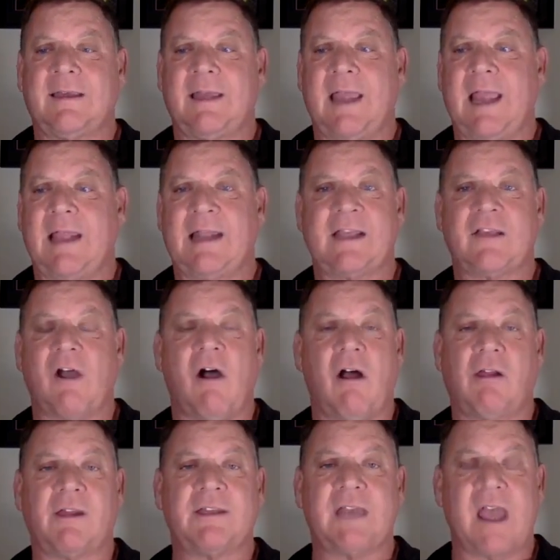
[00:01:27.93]
and that's
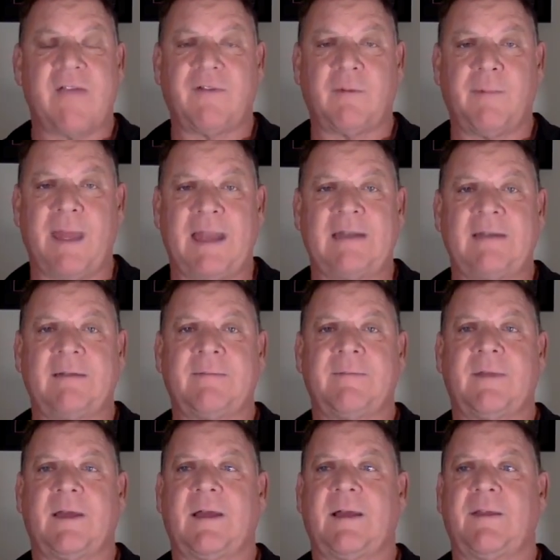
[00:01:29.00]
all it's ever been.
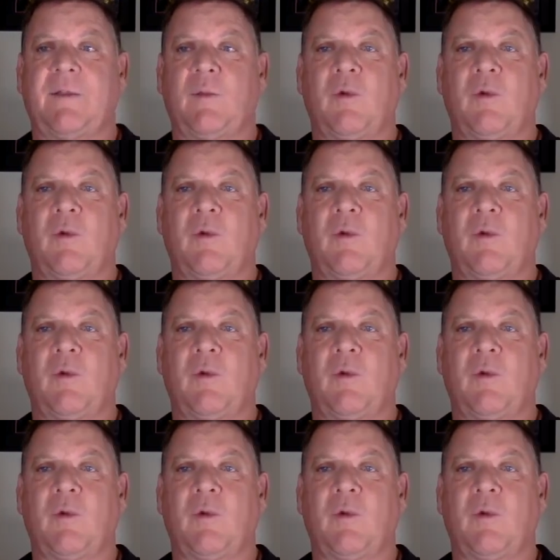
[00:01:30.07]
The